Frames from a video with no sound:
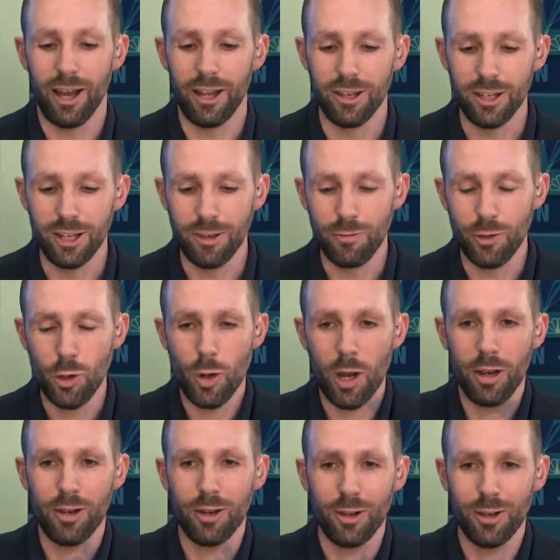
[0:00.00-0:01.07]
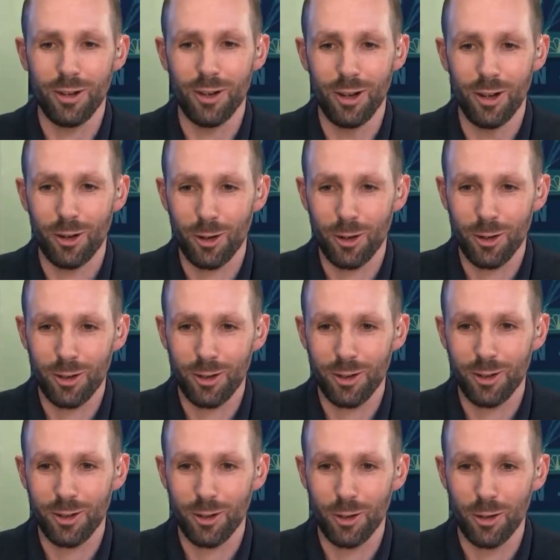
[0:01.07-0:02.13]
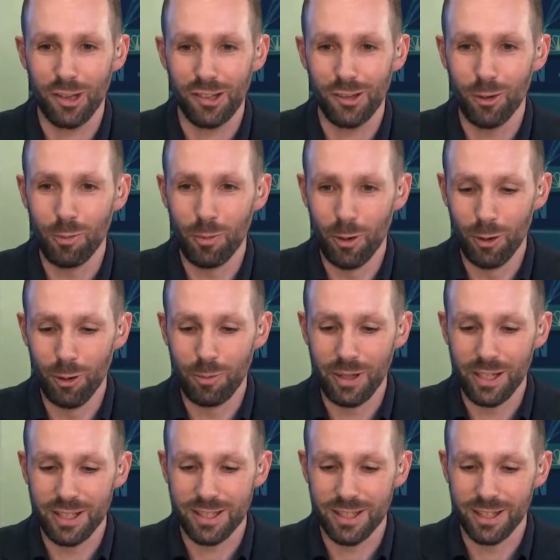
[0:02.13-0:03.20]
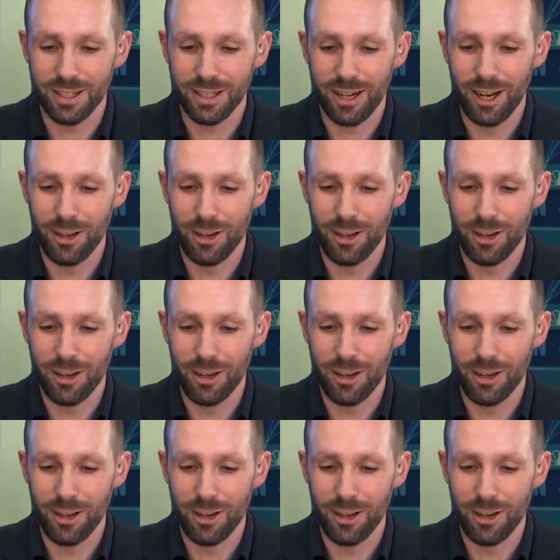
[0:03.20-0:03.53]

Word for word: And if you had a, a crystal ball, Peter,